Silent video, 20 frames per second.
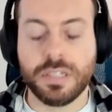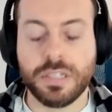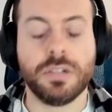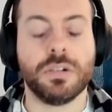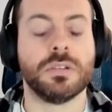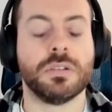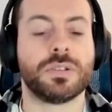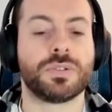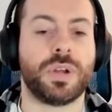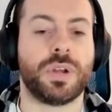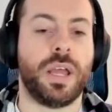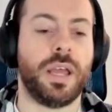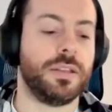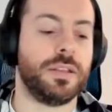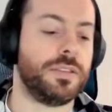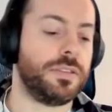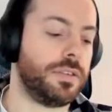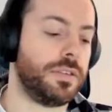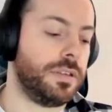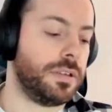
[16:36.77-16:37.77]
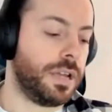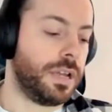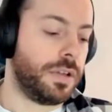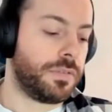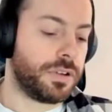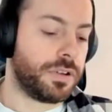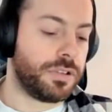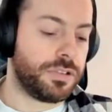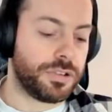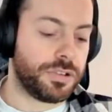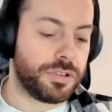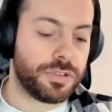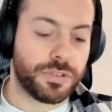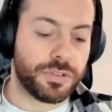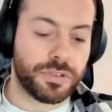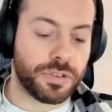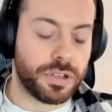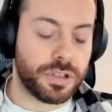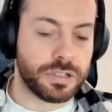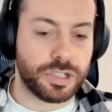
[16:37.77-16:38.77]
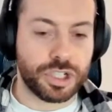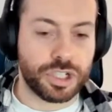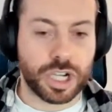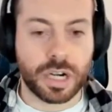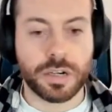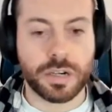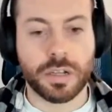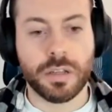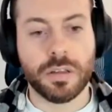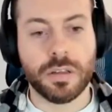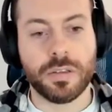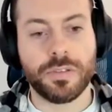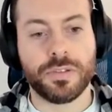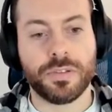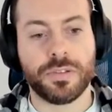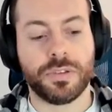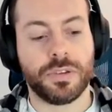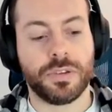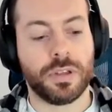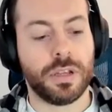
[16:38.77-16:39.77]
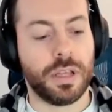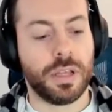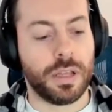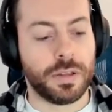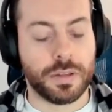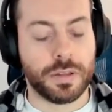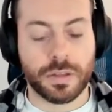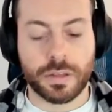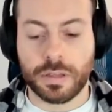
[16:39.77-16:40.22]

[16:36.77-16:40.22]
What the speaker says: single threads, leverages channels,